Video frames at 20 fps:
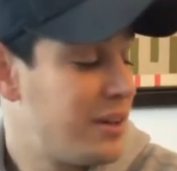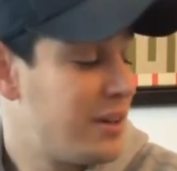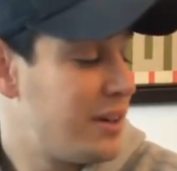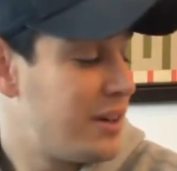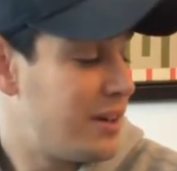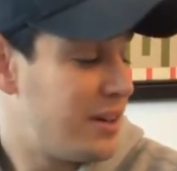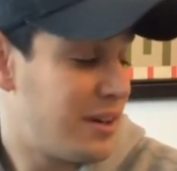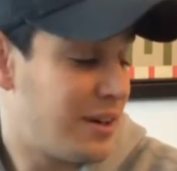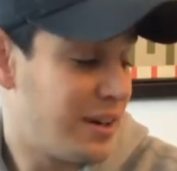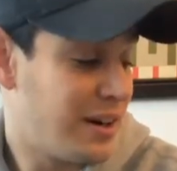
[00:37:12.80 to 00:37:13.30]

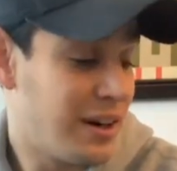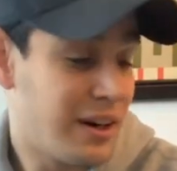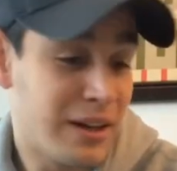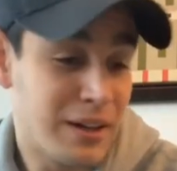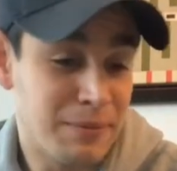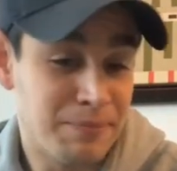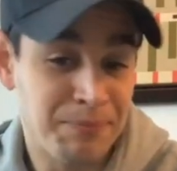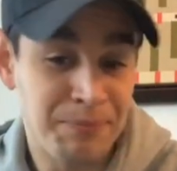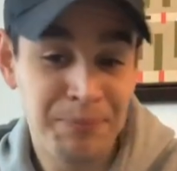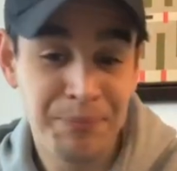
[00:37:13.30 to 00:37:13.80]

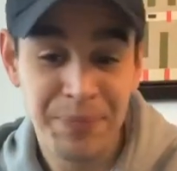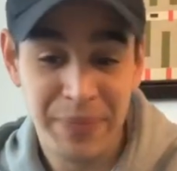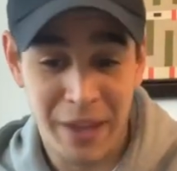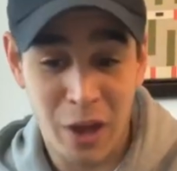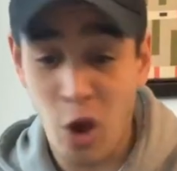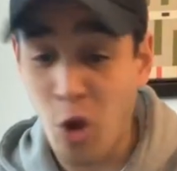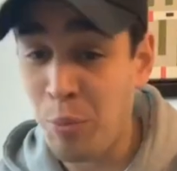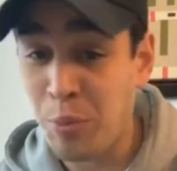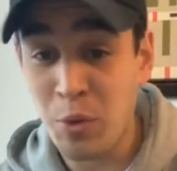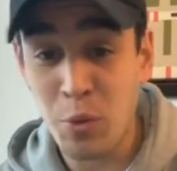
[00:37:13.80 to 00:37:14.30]
I
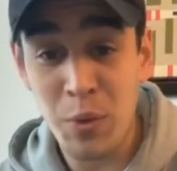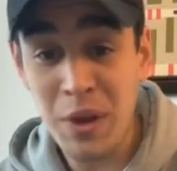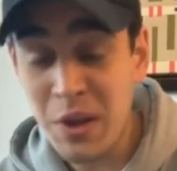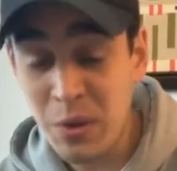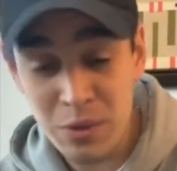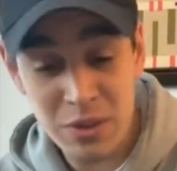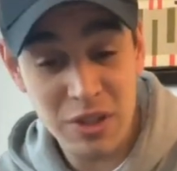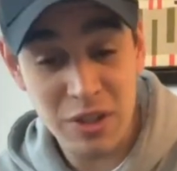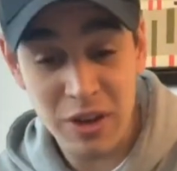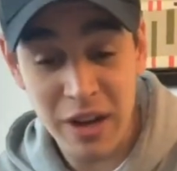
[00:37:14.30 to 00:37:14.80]
hope your week was
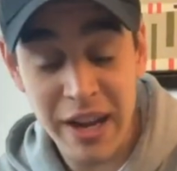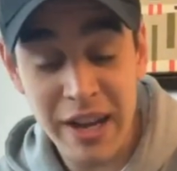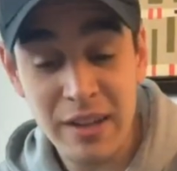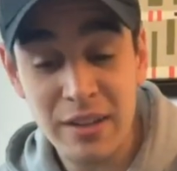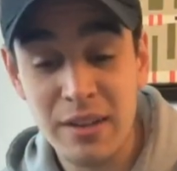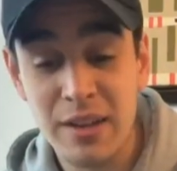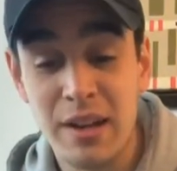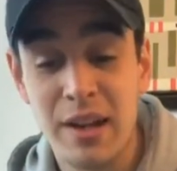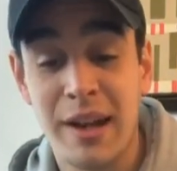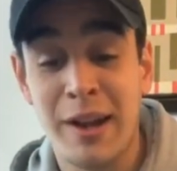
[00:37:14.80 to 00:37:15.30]
great.
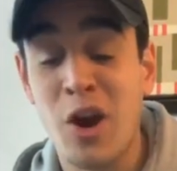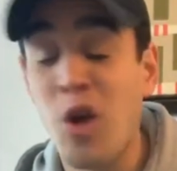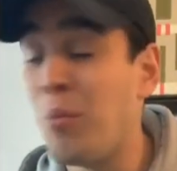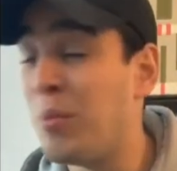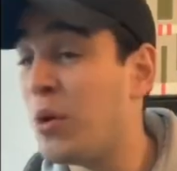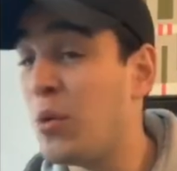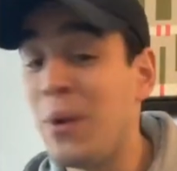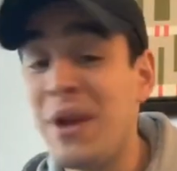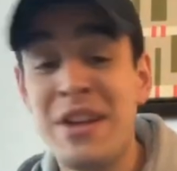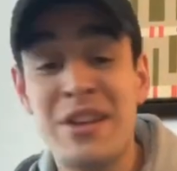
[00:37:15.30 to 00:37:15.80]
I hope your
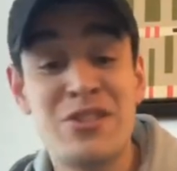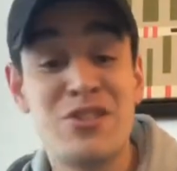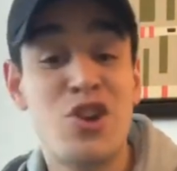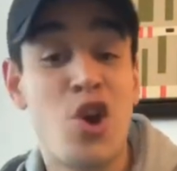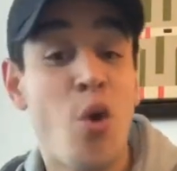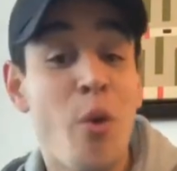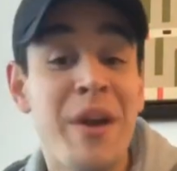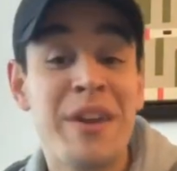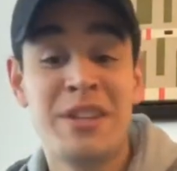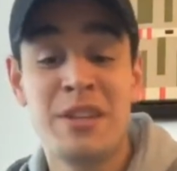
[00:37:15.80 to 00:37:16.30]
week is
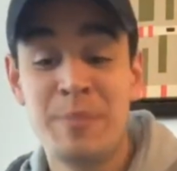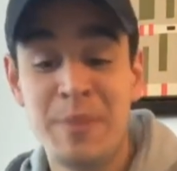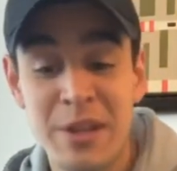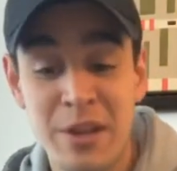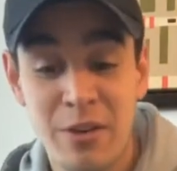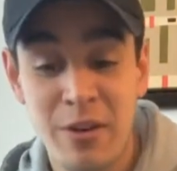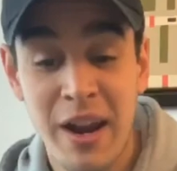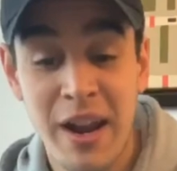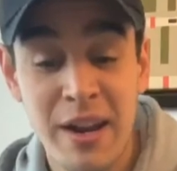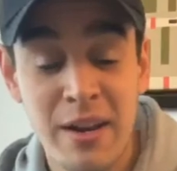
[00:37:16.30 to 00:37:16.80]
going to be
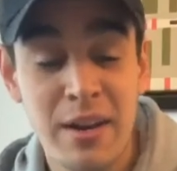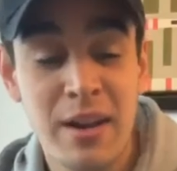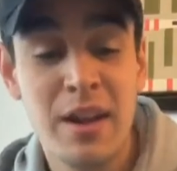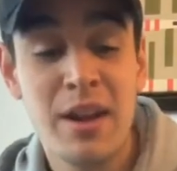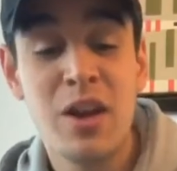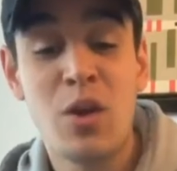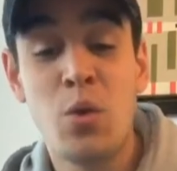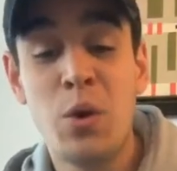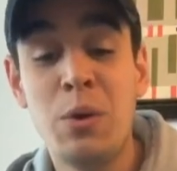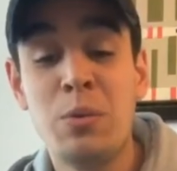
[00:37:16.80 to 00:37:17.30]
great.
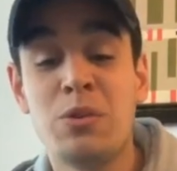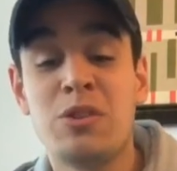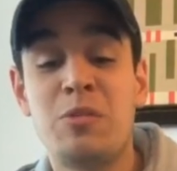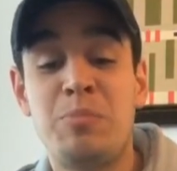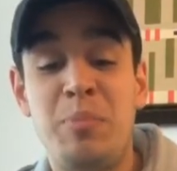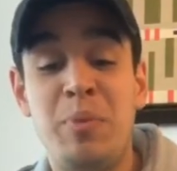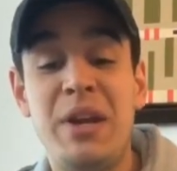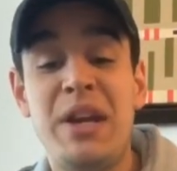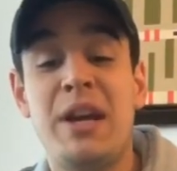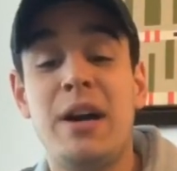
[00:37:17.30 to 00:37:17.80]
We will
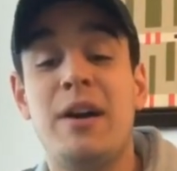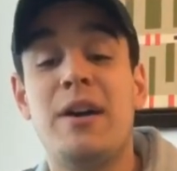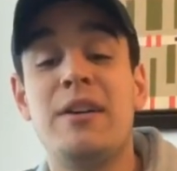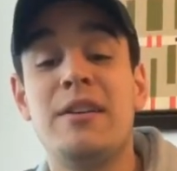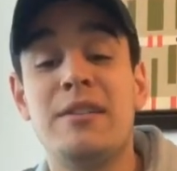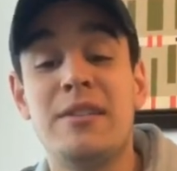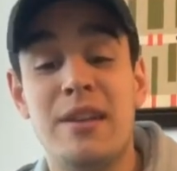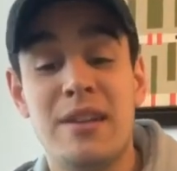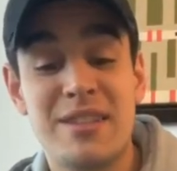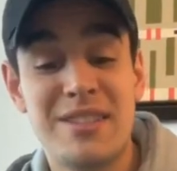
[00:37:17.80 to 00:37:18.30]
speak
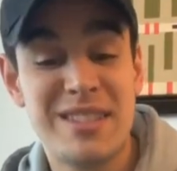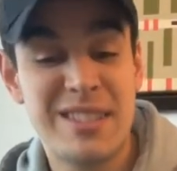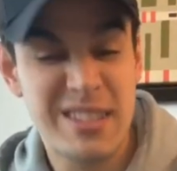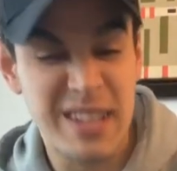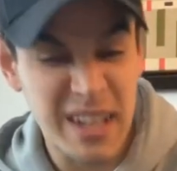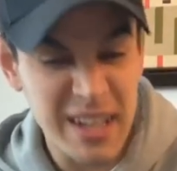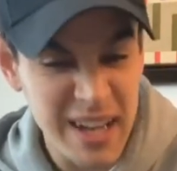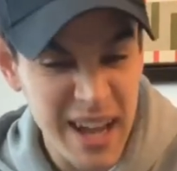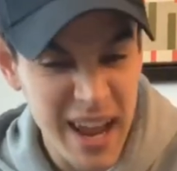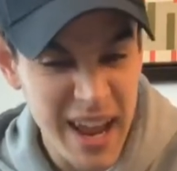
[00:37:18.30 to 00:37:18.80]
on
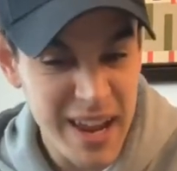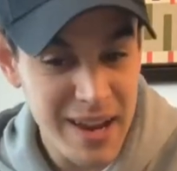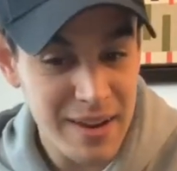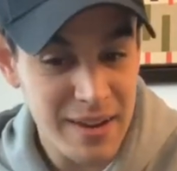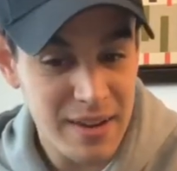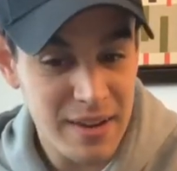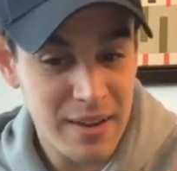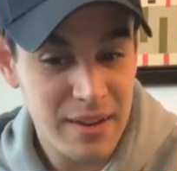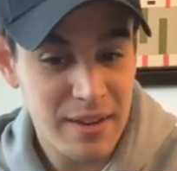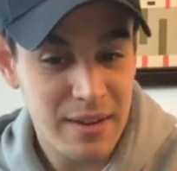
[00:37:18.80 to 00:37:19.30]
Sunday.
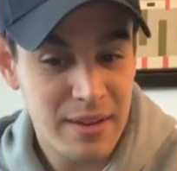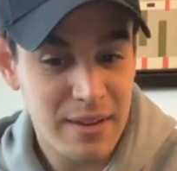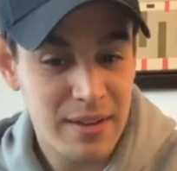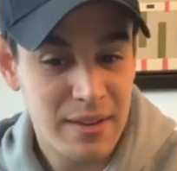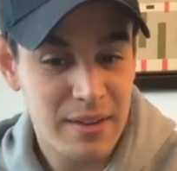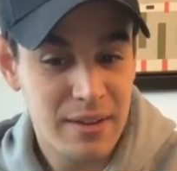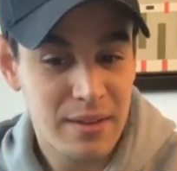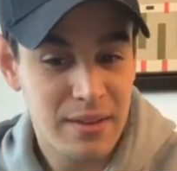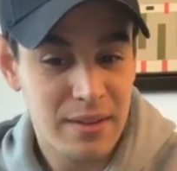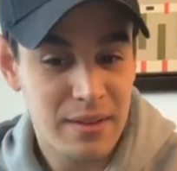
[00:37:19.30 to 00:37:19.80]

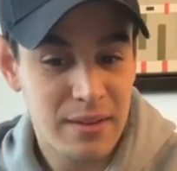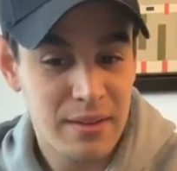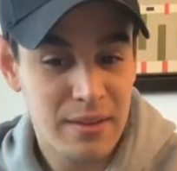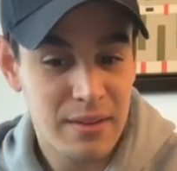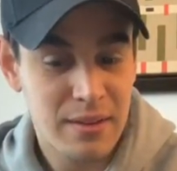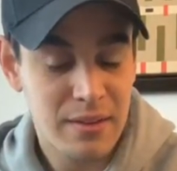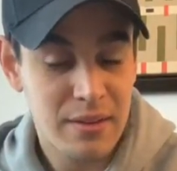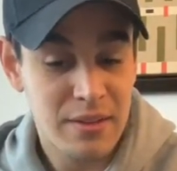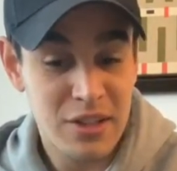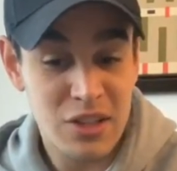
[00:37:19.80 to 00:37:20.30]

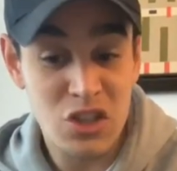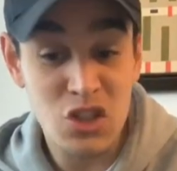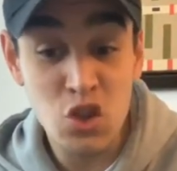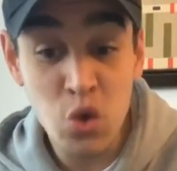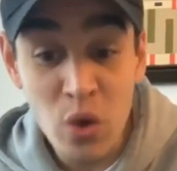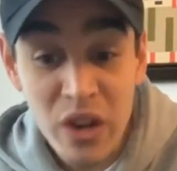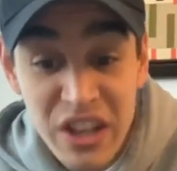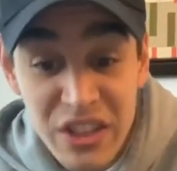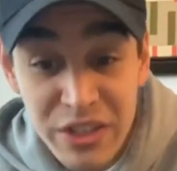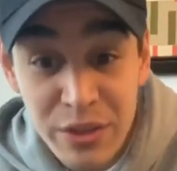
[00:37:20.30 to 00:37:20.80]
This is
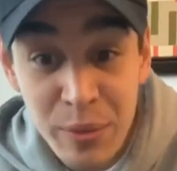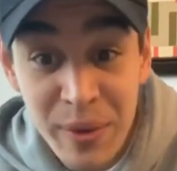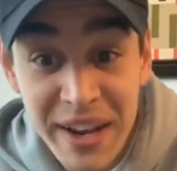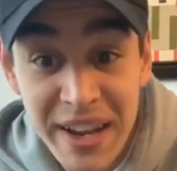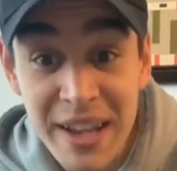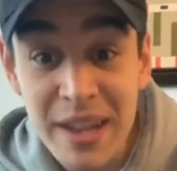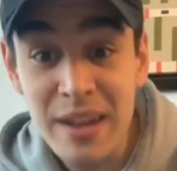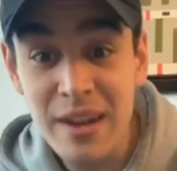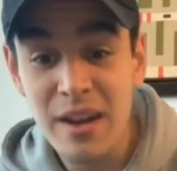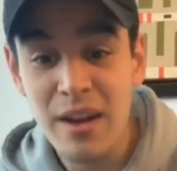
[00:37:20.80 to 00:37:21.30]

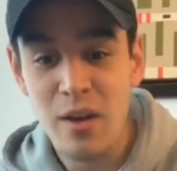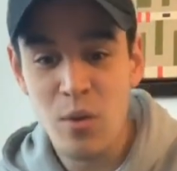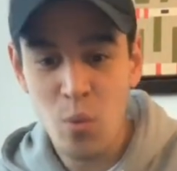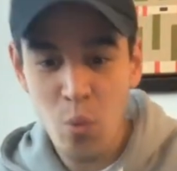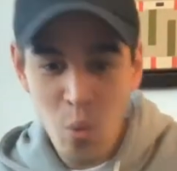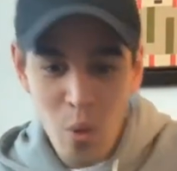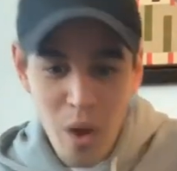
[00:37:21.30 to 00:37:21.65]
23? Wow!